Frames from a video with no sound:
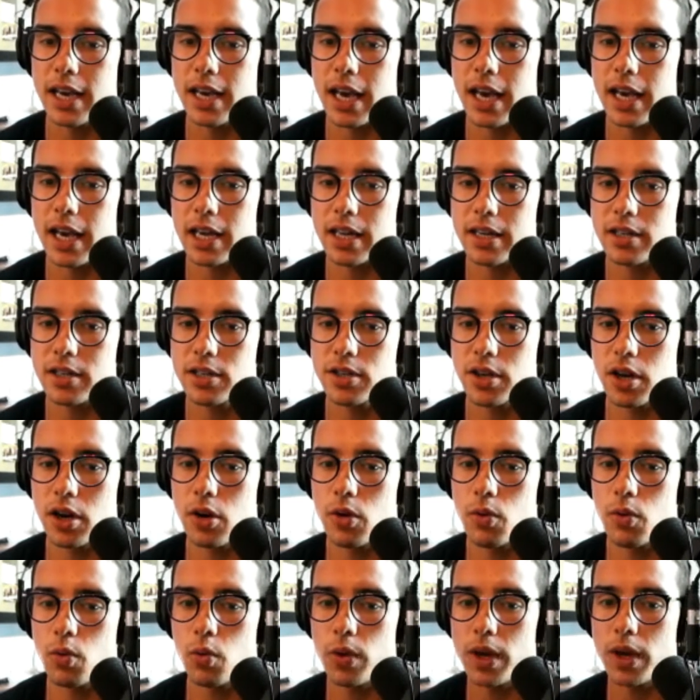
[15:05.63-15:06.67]
And
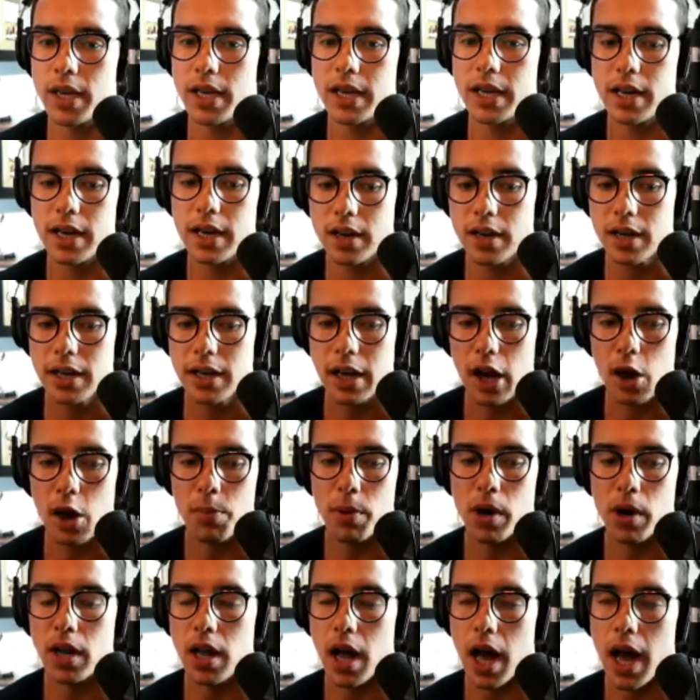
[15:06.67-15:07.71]
so we get to help
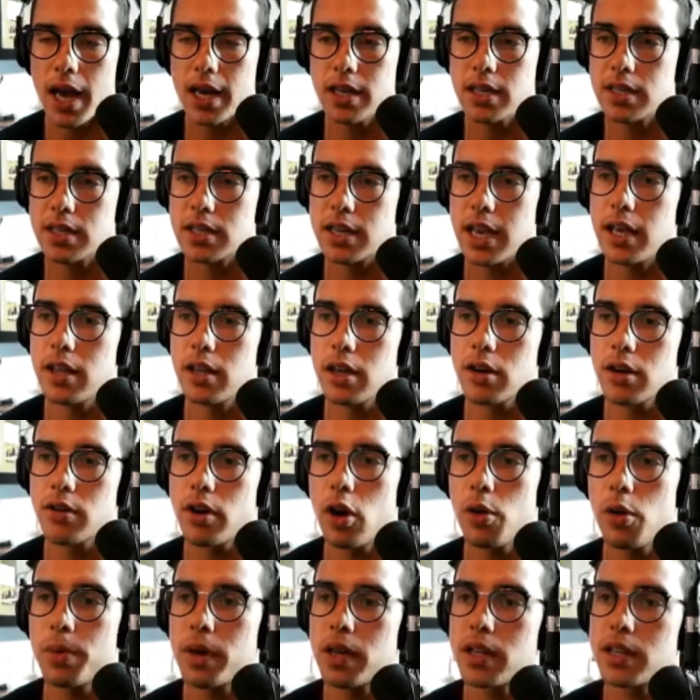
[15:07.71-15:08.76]
our clients scale and
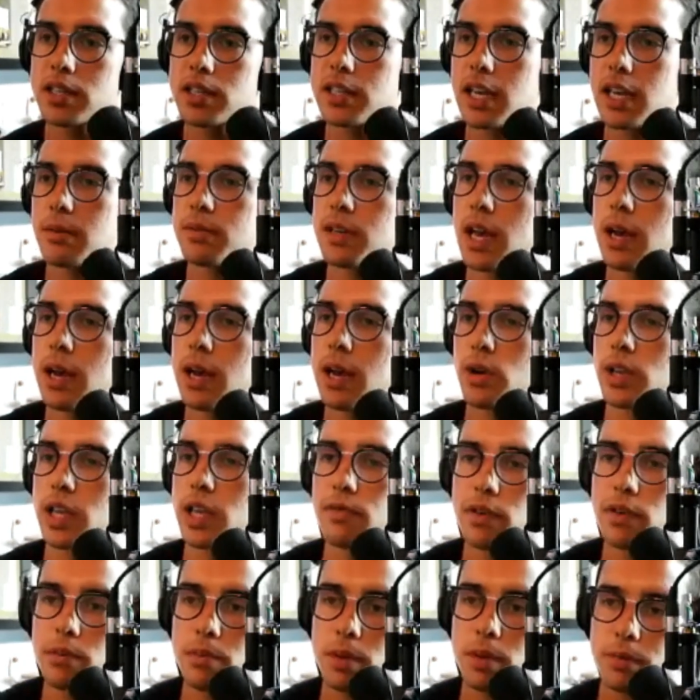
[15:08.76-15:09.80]
grow, but at the same time, we're
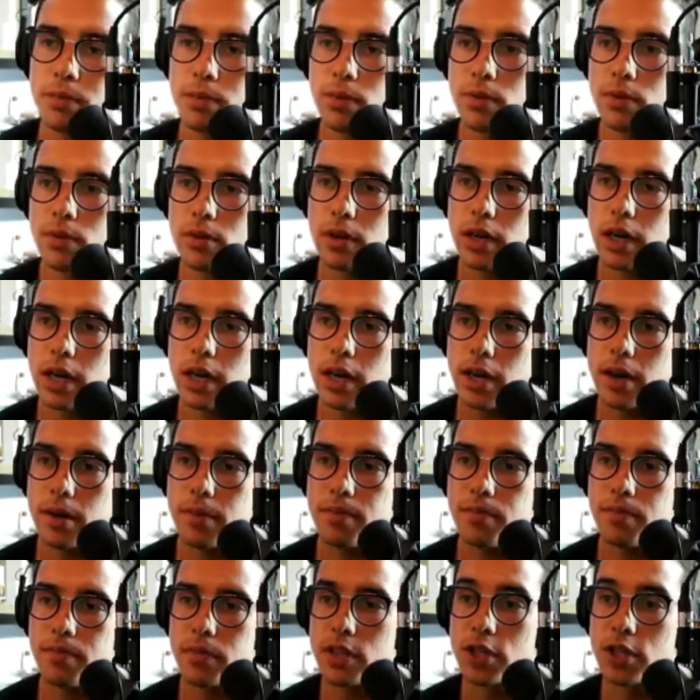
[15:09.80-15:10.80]
giving people um,